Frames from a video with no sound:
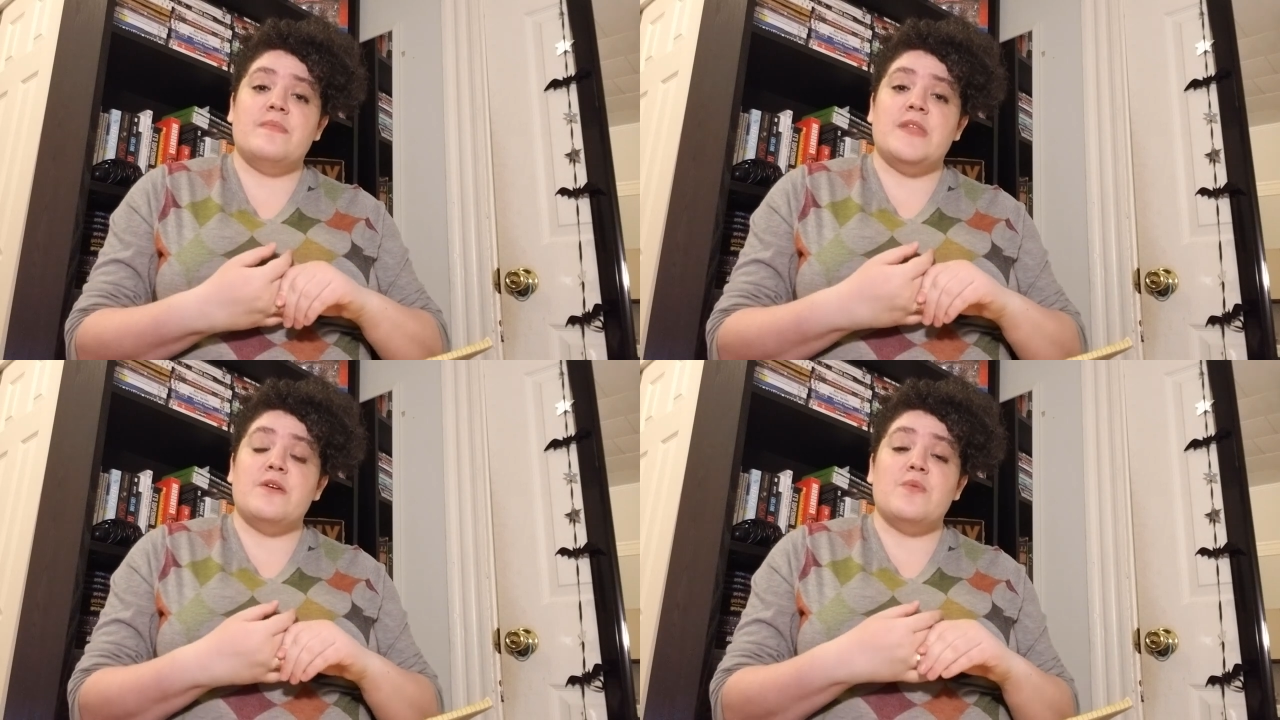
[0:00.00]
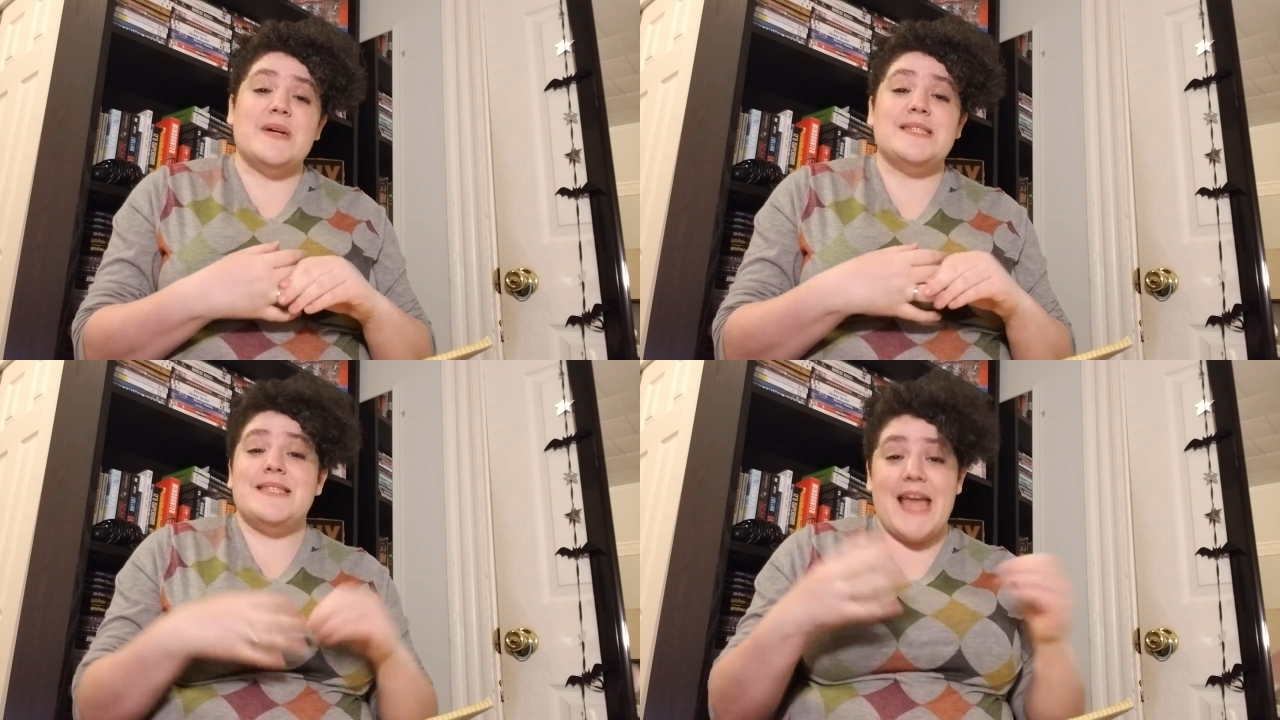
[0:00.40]
there
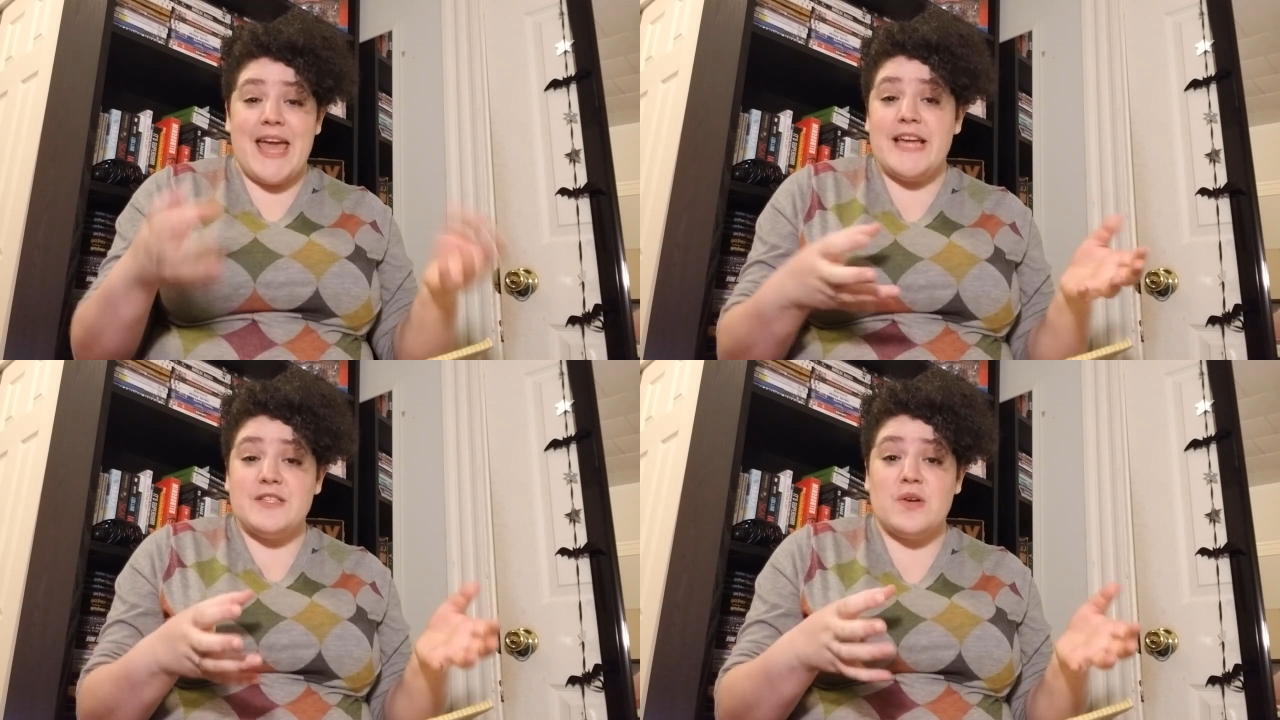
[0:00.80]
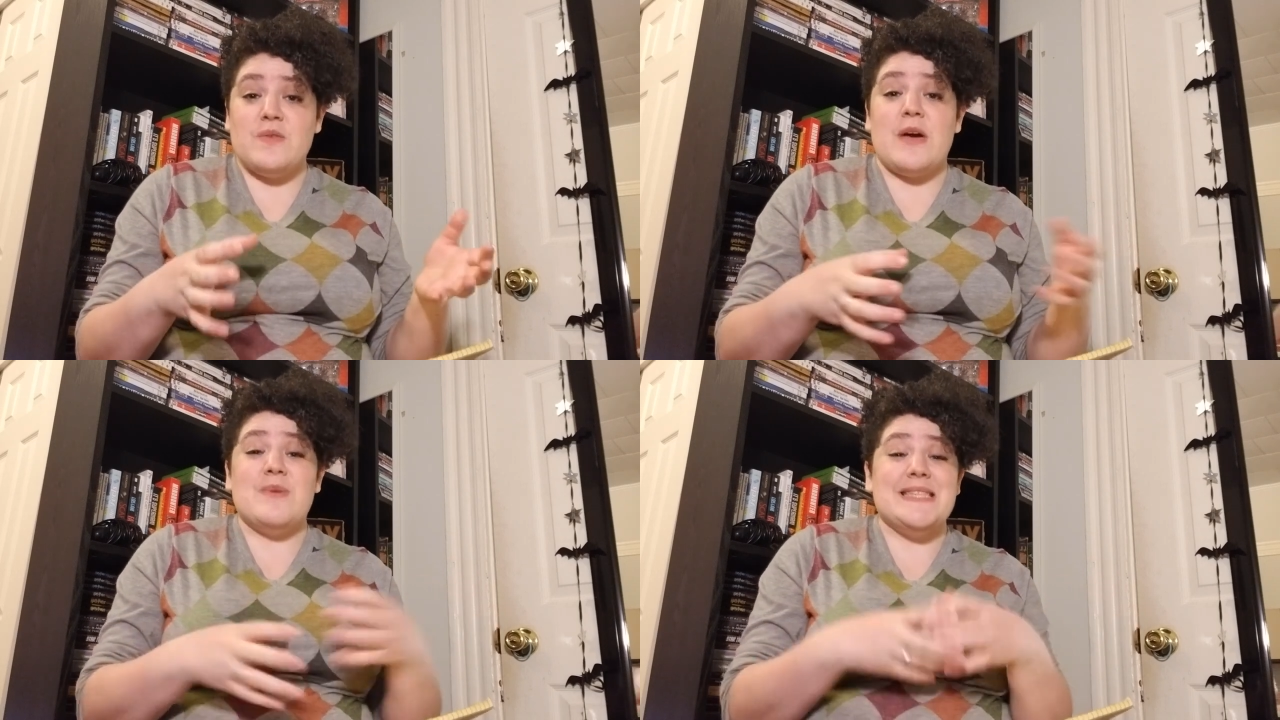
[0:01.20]
was the Hays
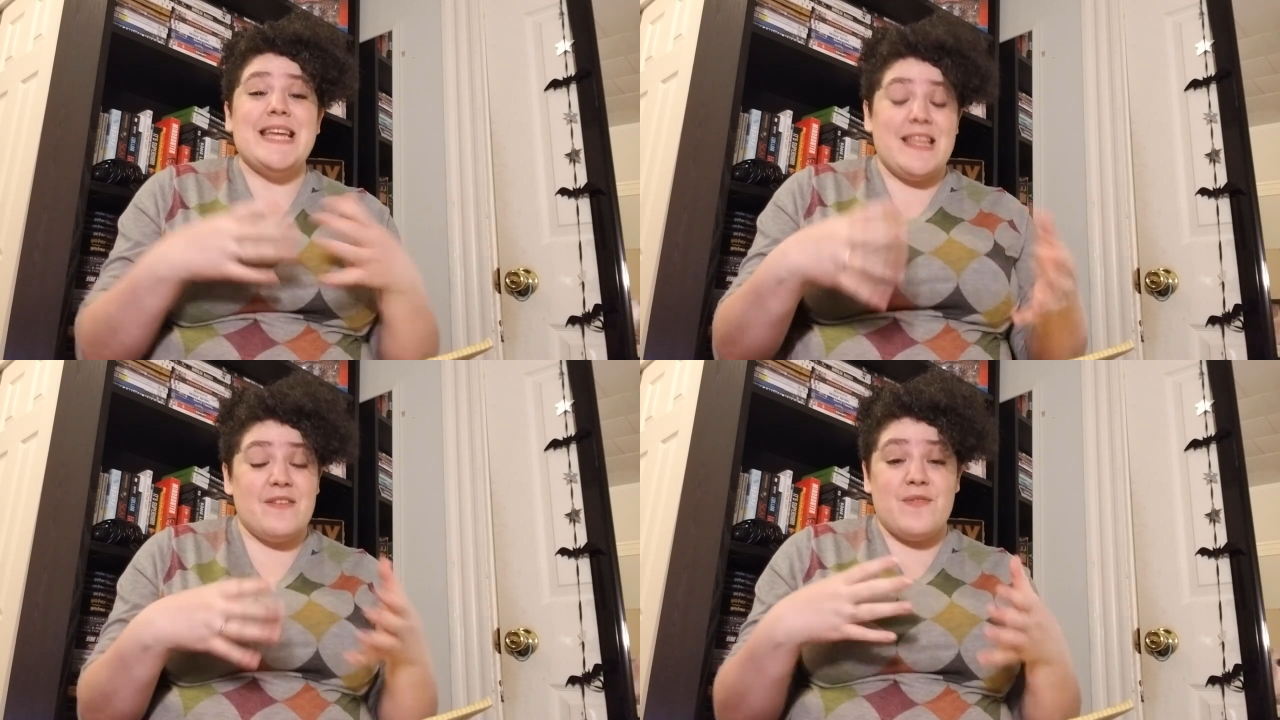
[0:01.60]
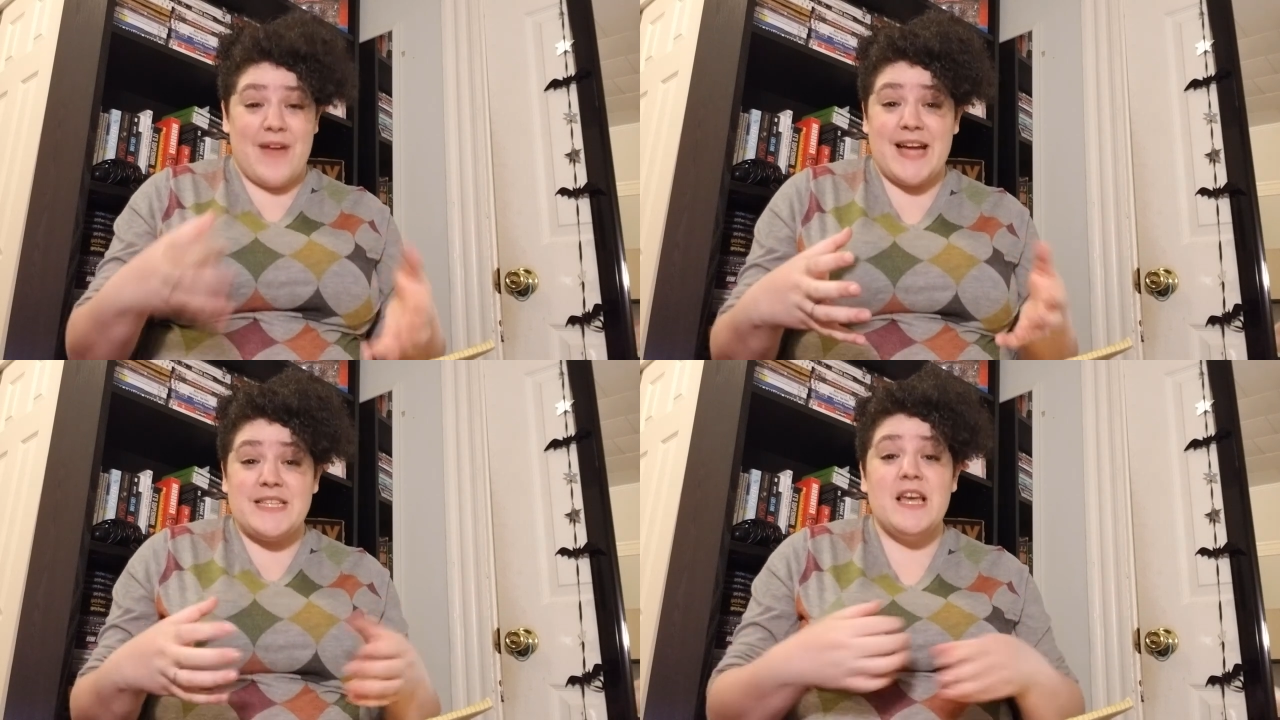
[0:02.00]
Code that was in
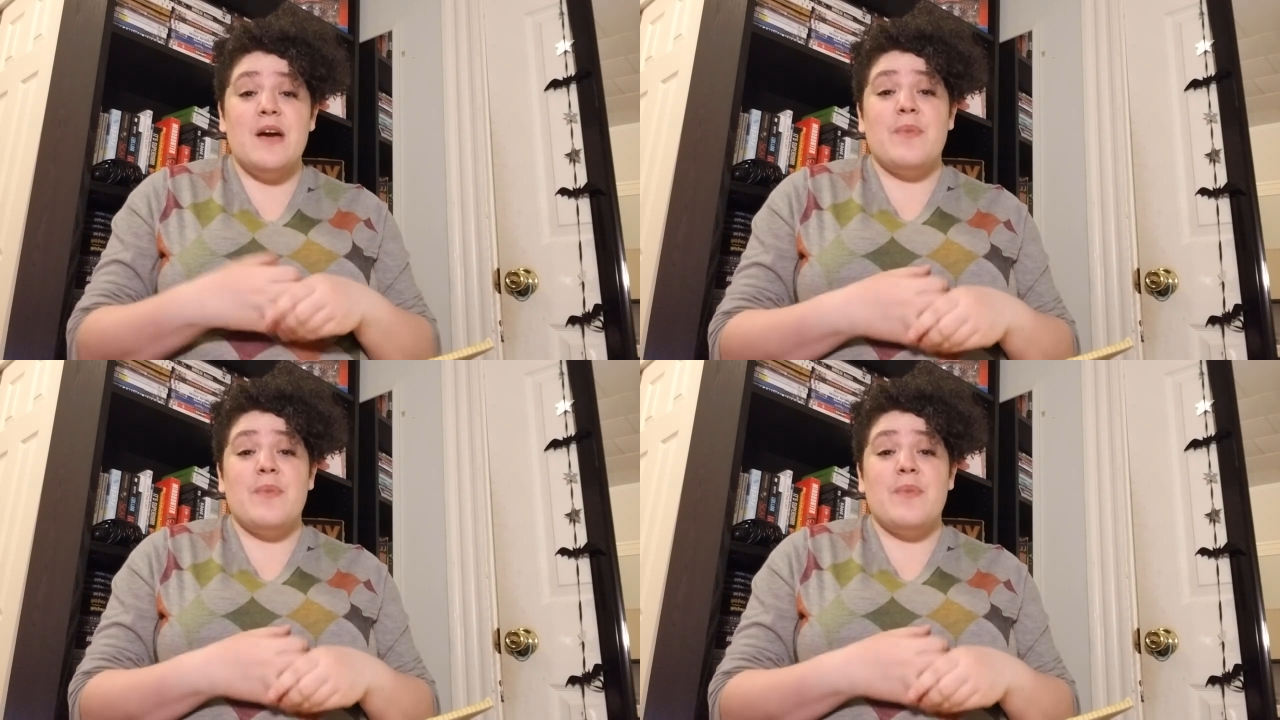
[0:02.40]
effect,